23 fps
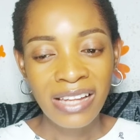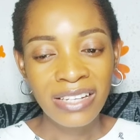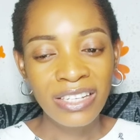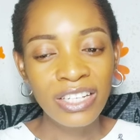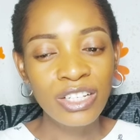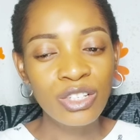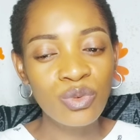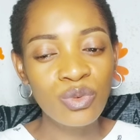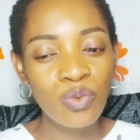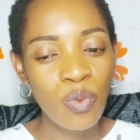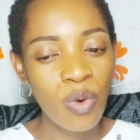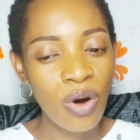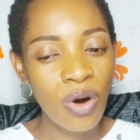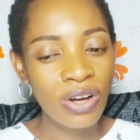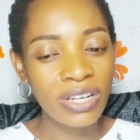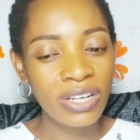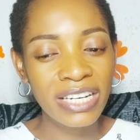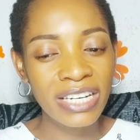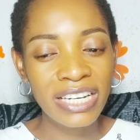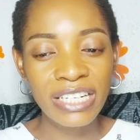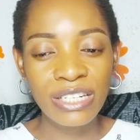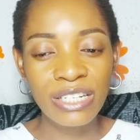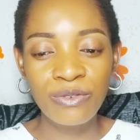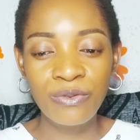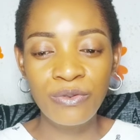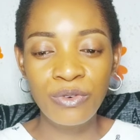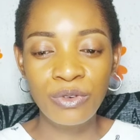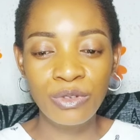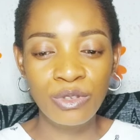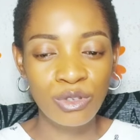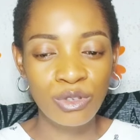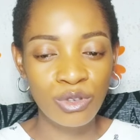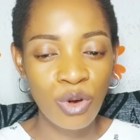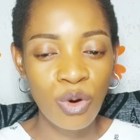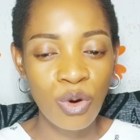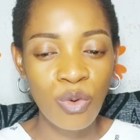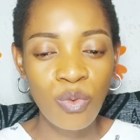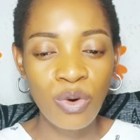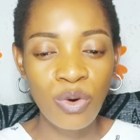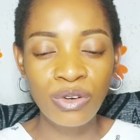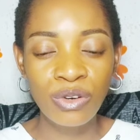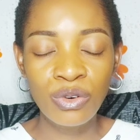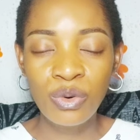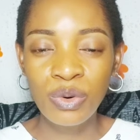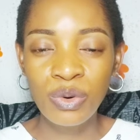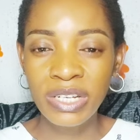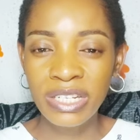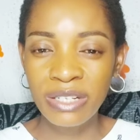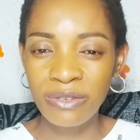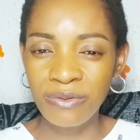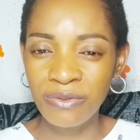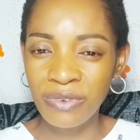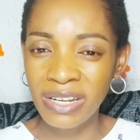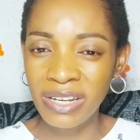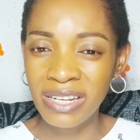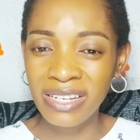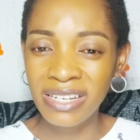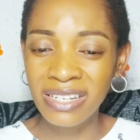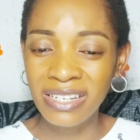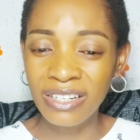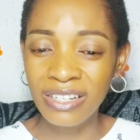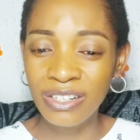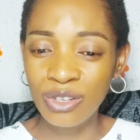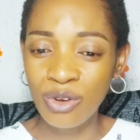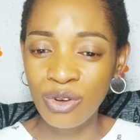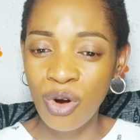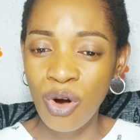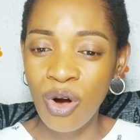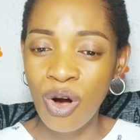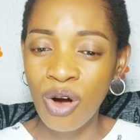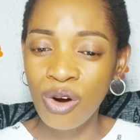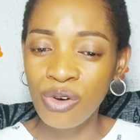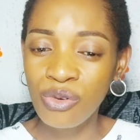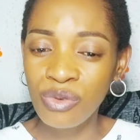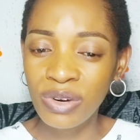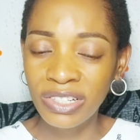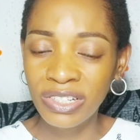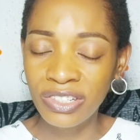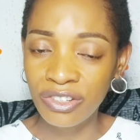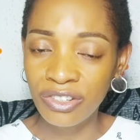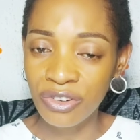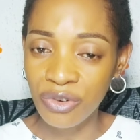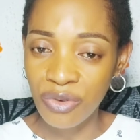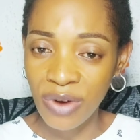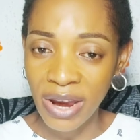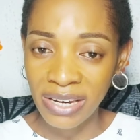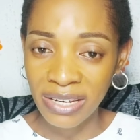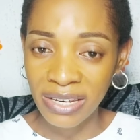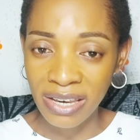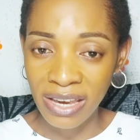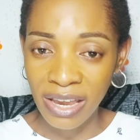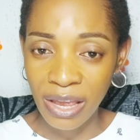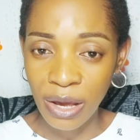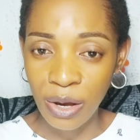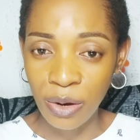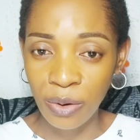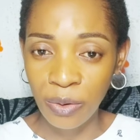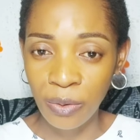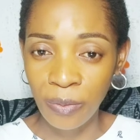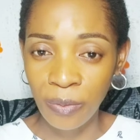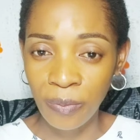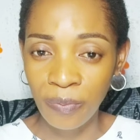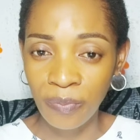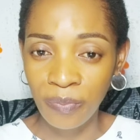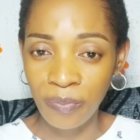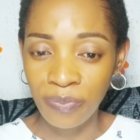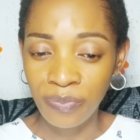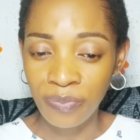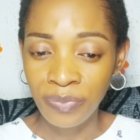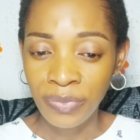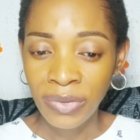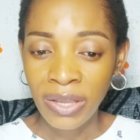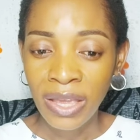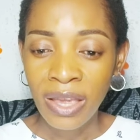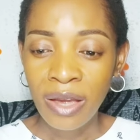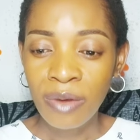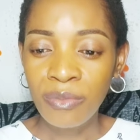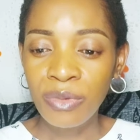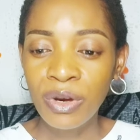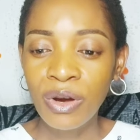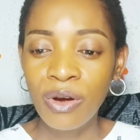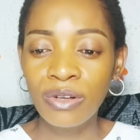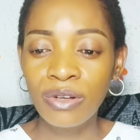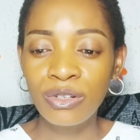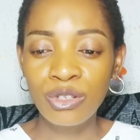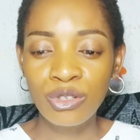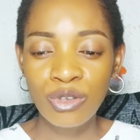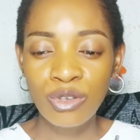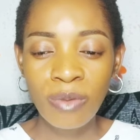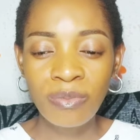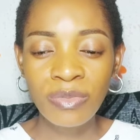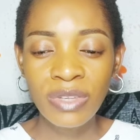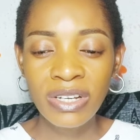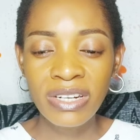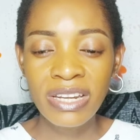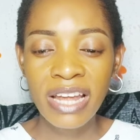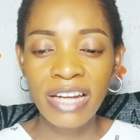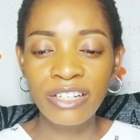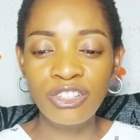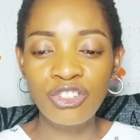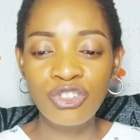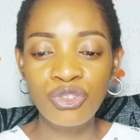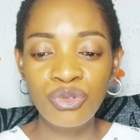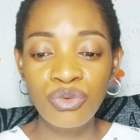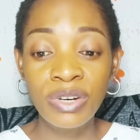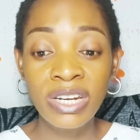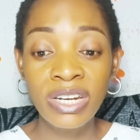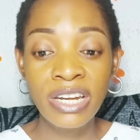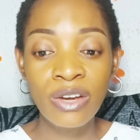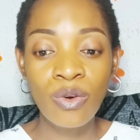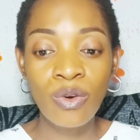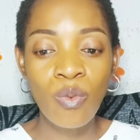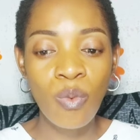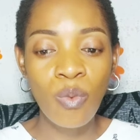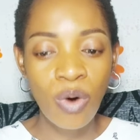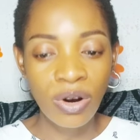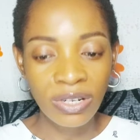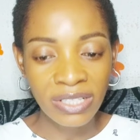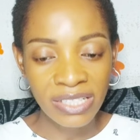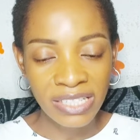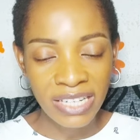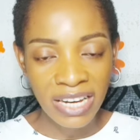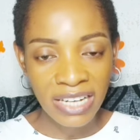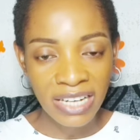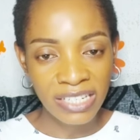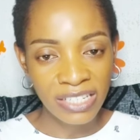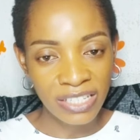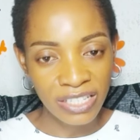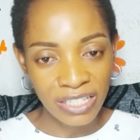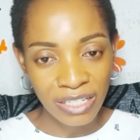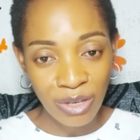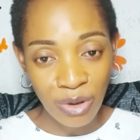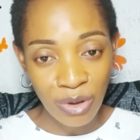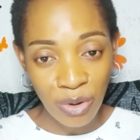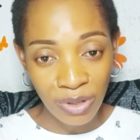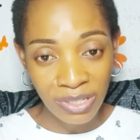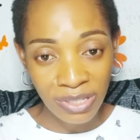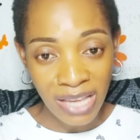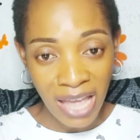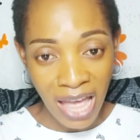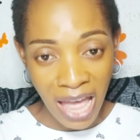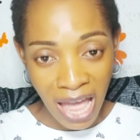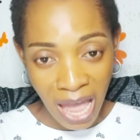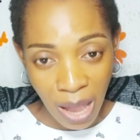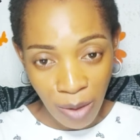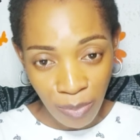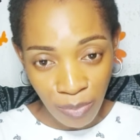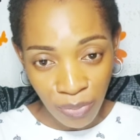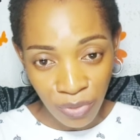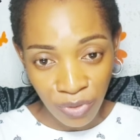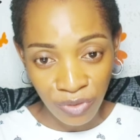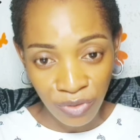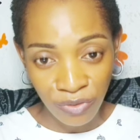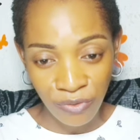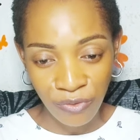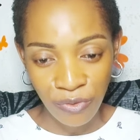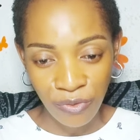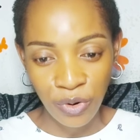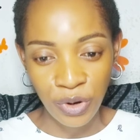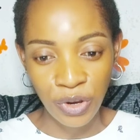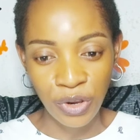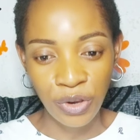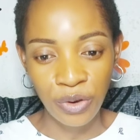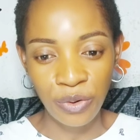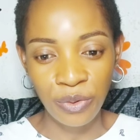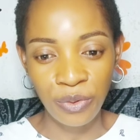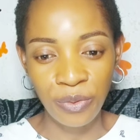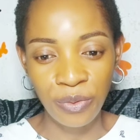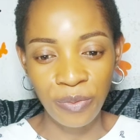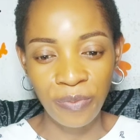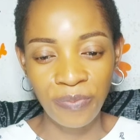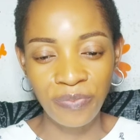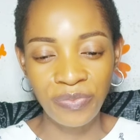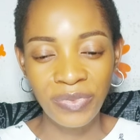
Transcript: This word is for someone who is feeling discouraged right now because something that you really wanted did not happen for you.